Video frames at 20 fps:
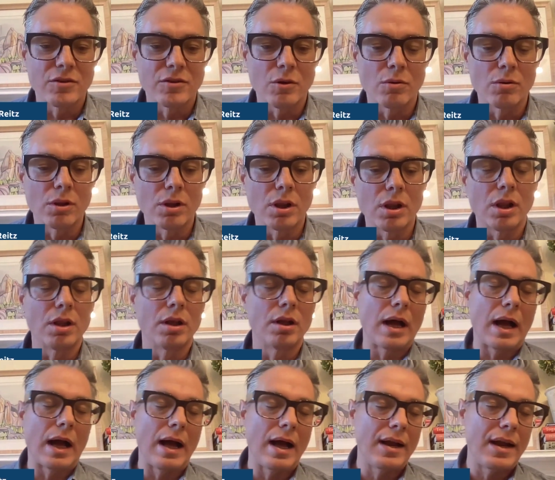so
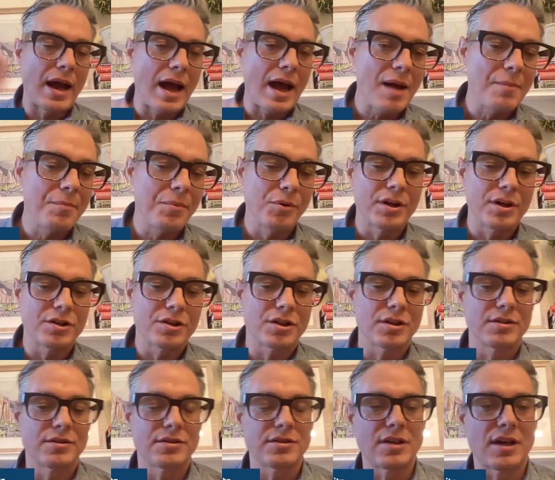on the
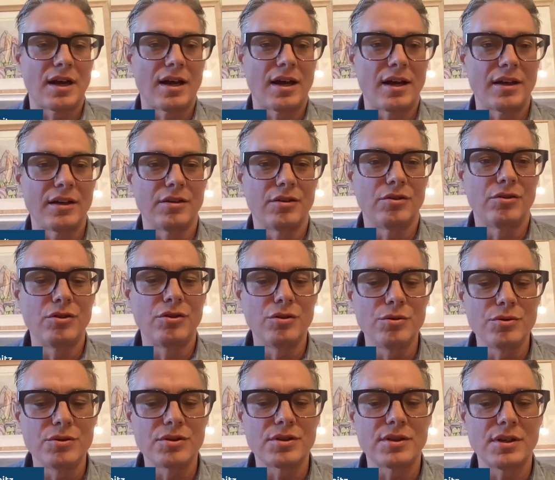operations side, do
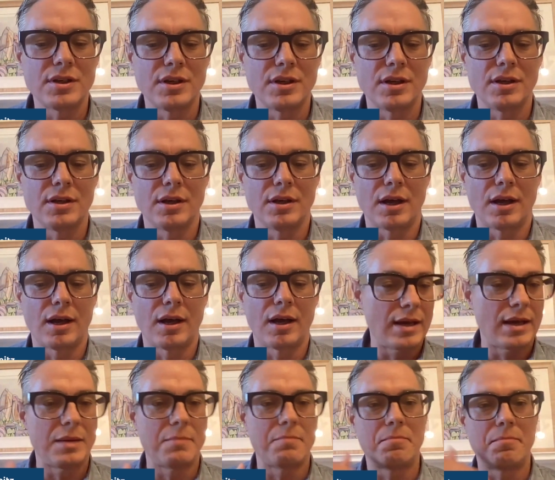you see
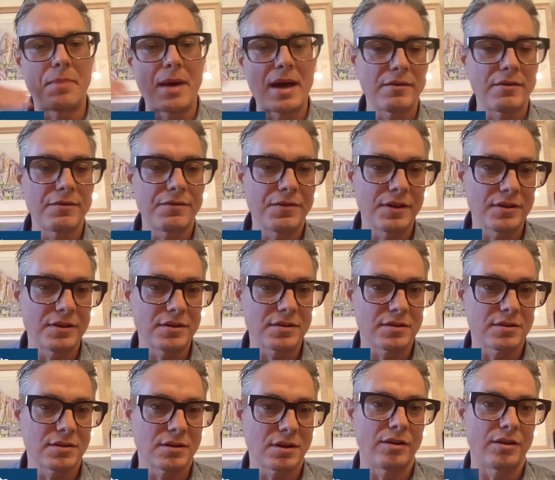any
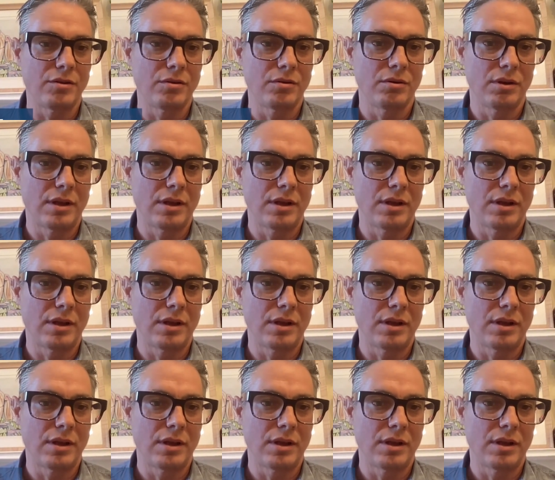benefits that